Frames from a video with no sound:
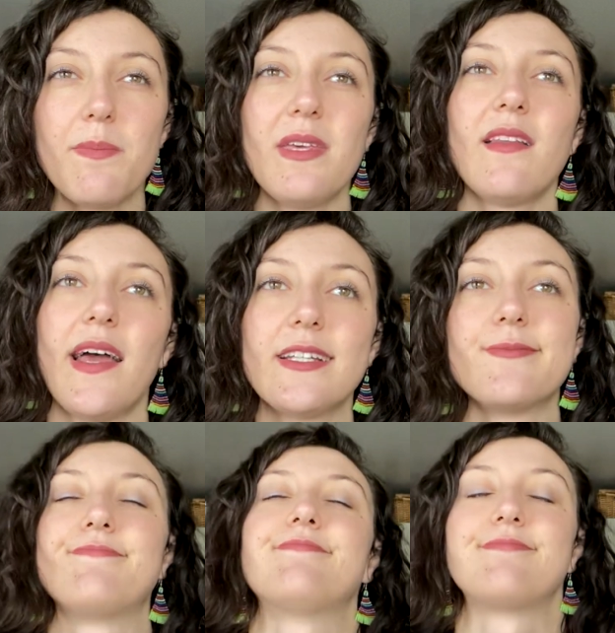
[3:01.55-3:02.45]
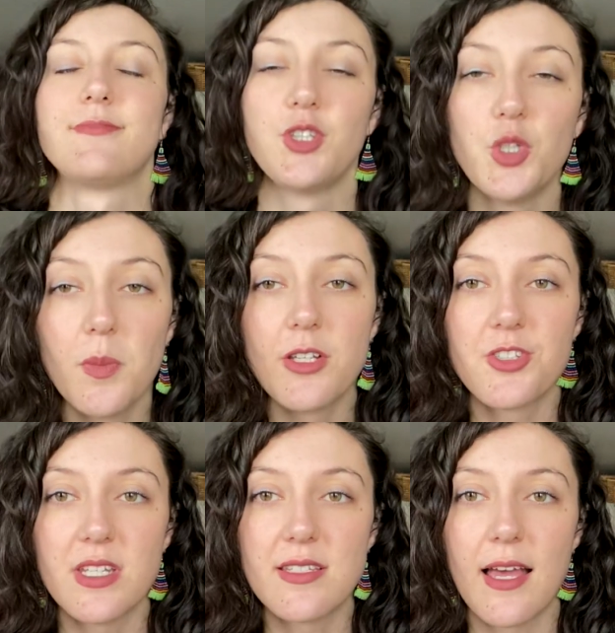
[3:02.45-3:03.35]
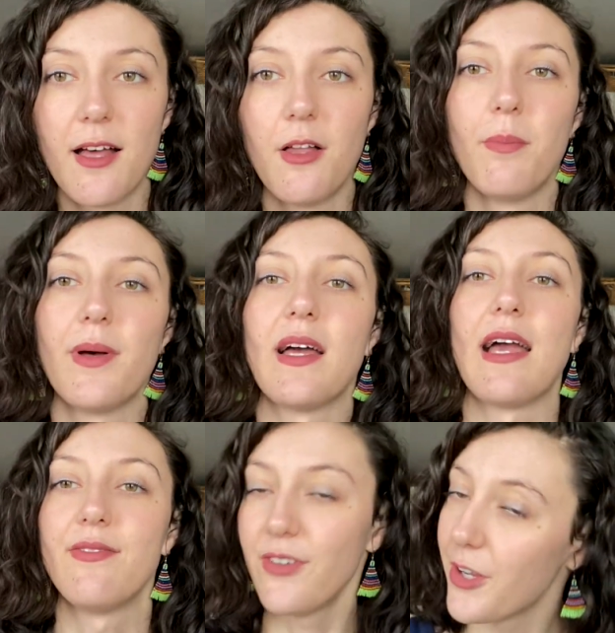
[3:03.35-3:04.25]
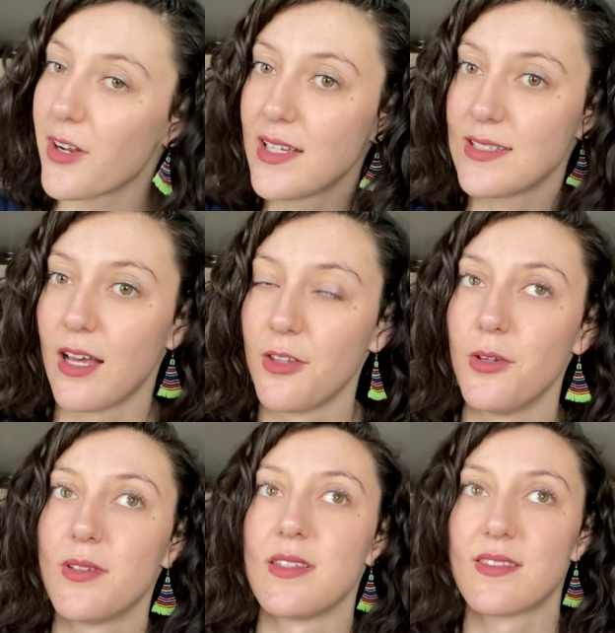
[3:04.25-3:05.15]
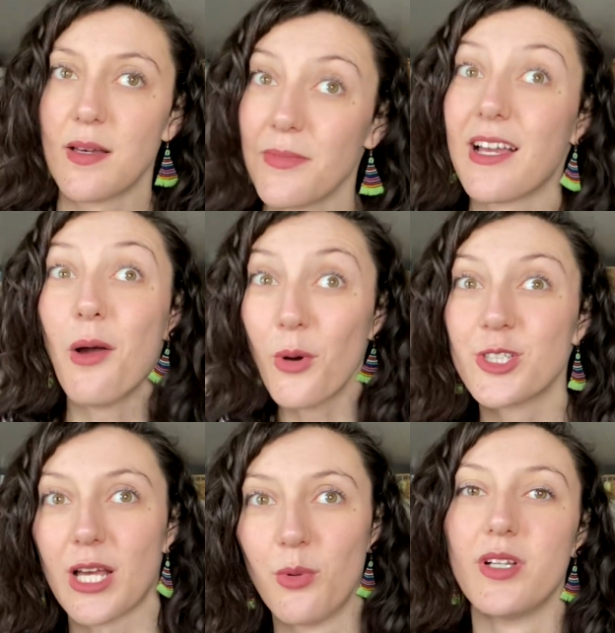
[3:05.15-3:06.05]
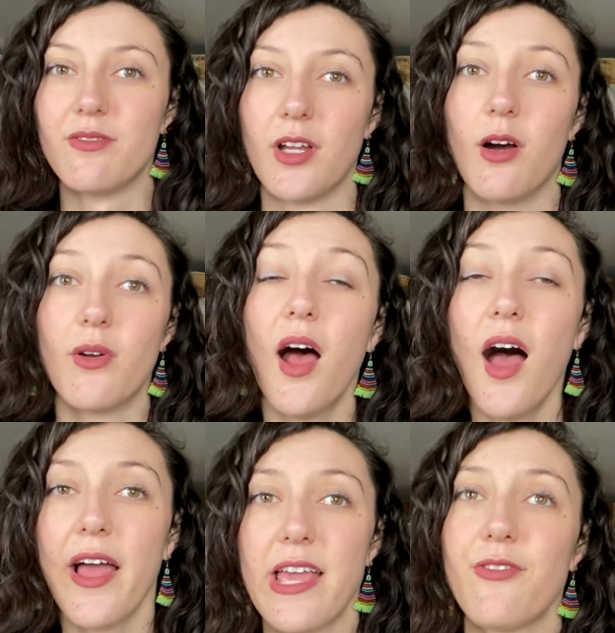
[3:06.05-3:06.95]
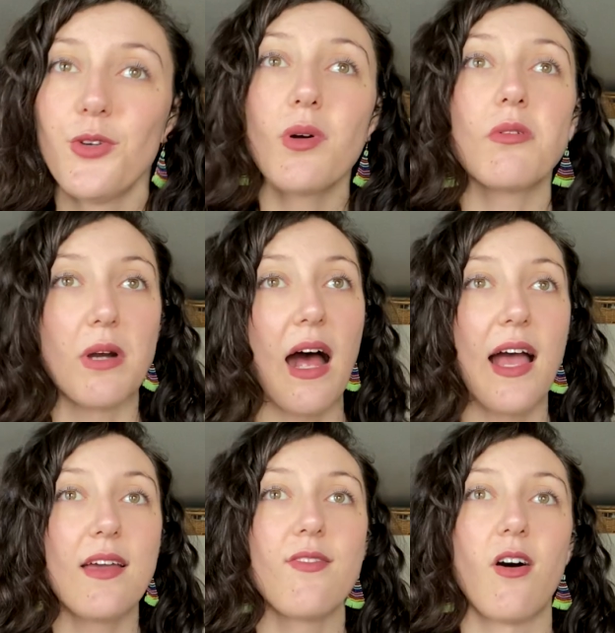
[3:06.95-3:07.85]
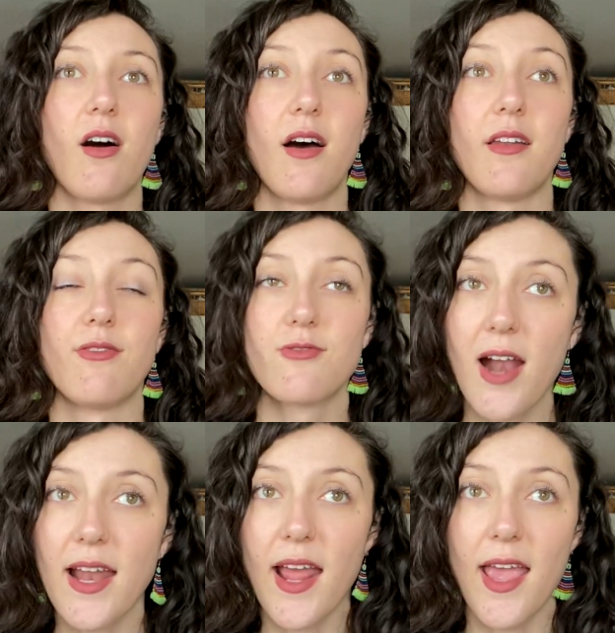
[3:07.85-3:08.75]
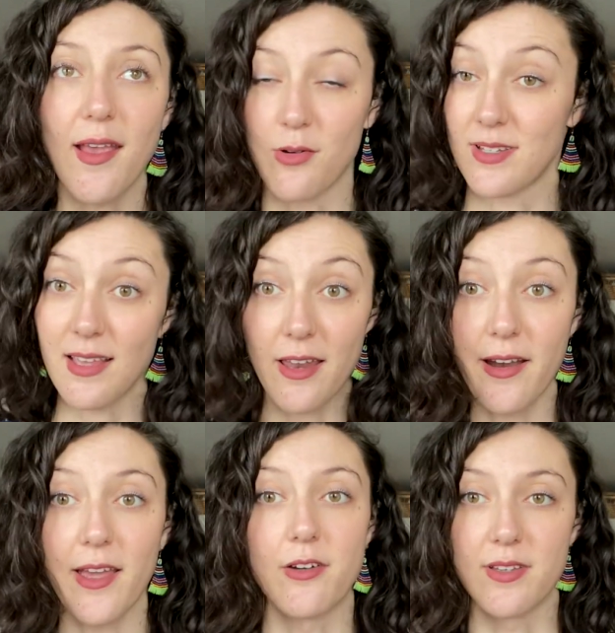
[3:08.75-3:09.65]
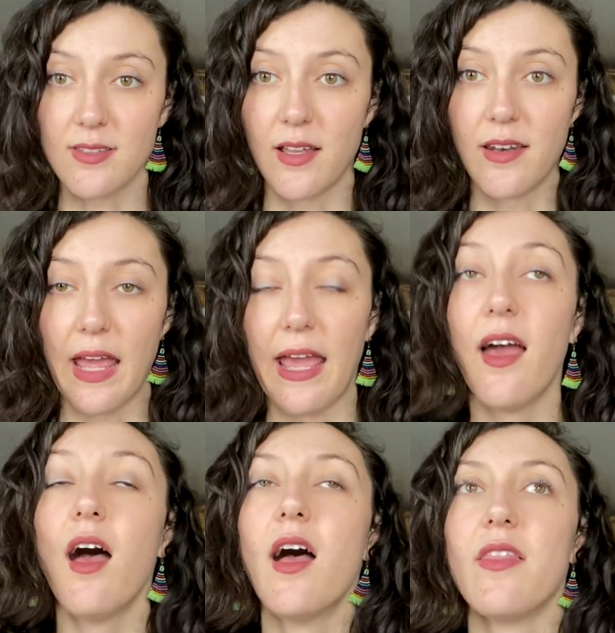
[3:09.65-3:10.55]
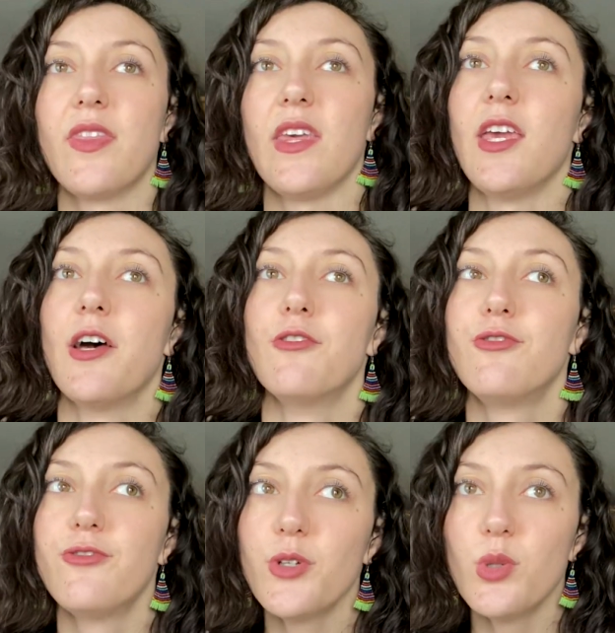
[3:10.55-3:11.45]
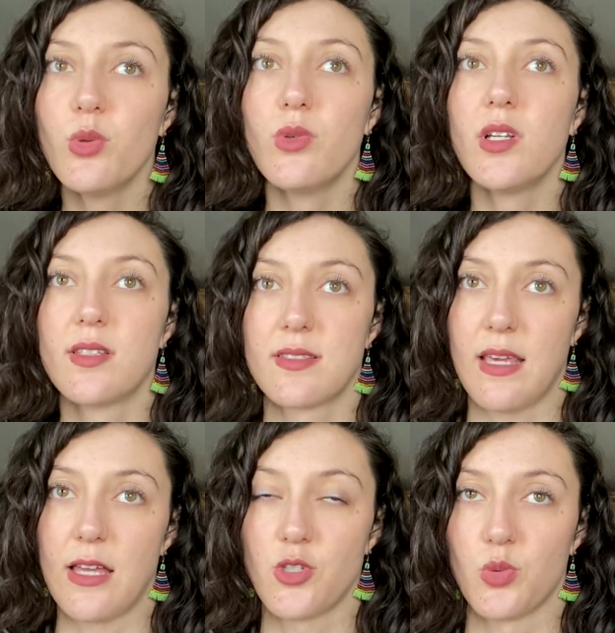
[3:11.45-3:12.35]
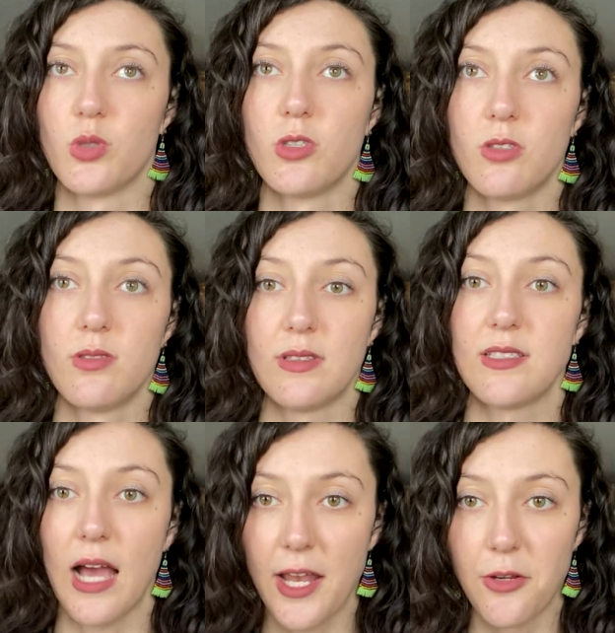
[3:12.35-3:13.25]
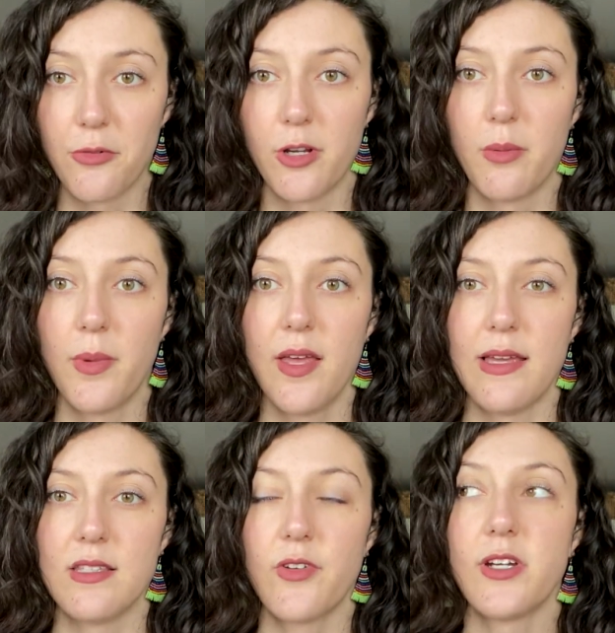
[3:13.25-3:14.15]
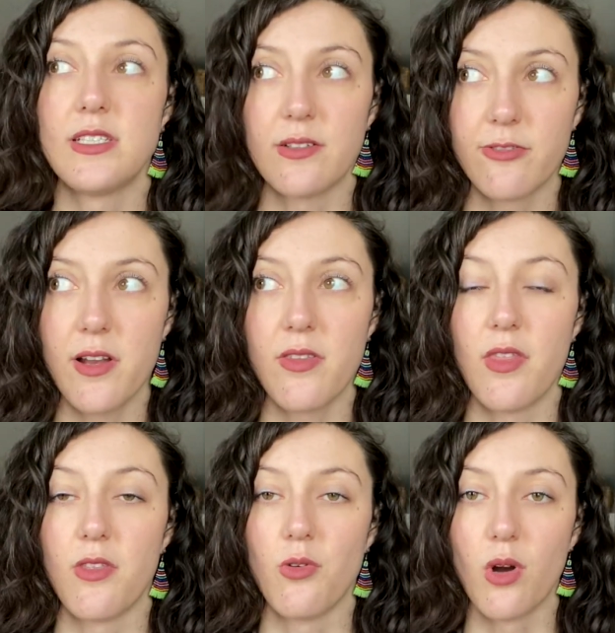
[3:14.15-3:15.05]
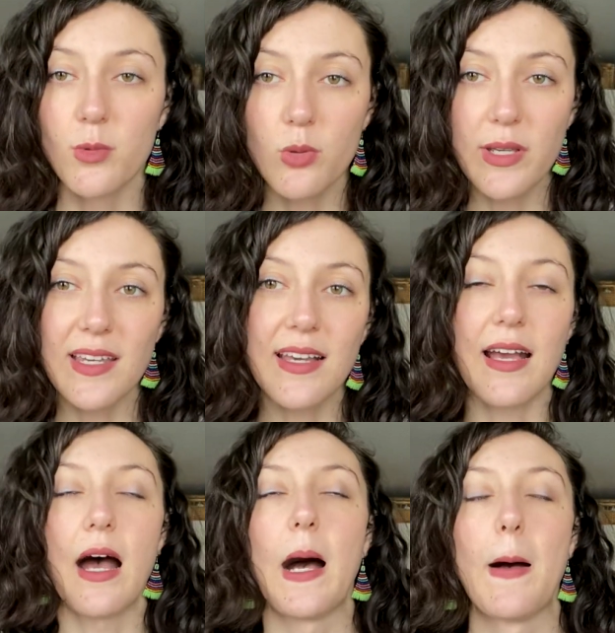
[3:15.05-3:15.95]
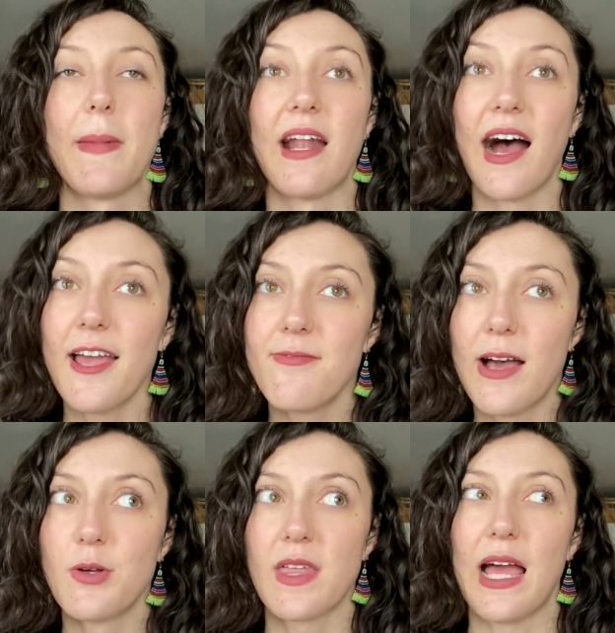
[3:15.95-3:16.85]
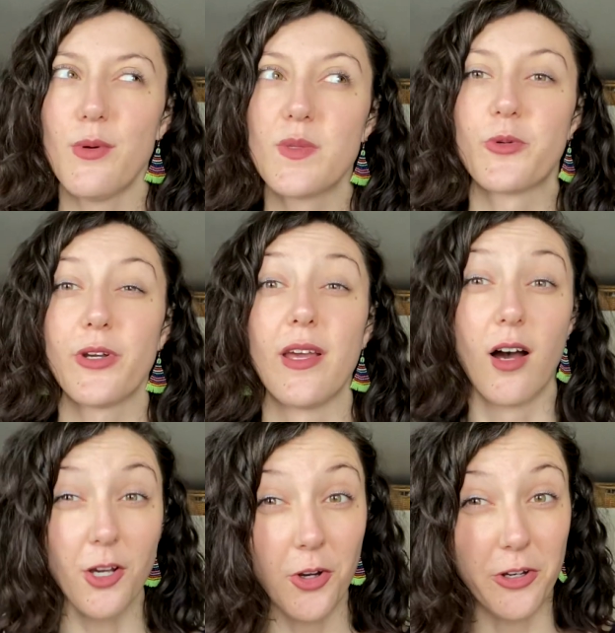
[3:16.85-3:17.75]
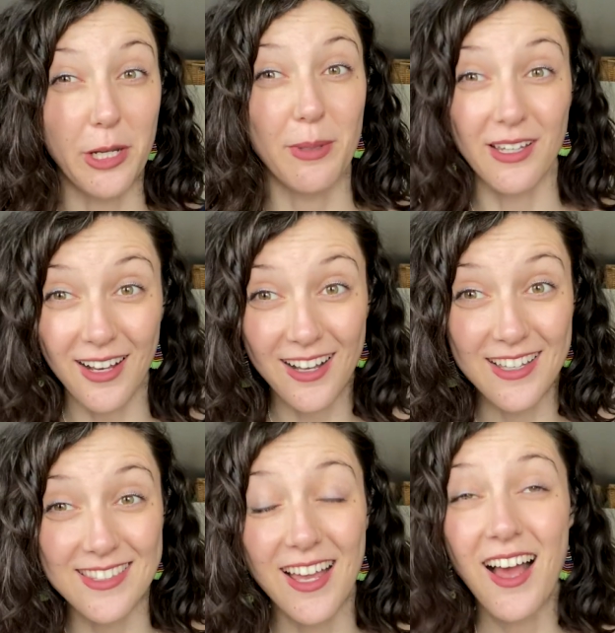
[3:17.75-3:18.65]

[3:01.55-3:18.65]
be like too much detail, but I figured I'd tell you because it's something I wish I would have known. If you arrive on a Friday or Saturday or Sunday, the food schedule in the dining room is very different than the normal week. And I found that I was pretty hungry because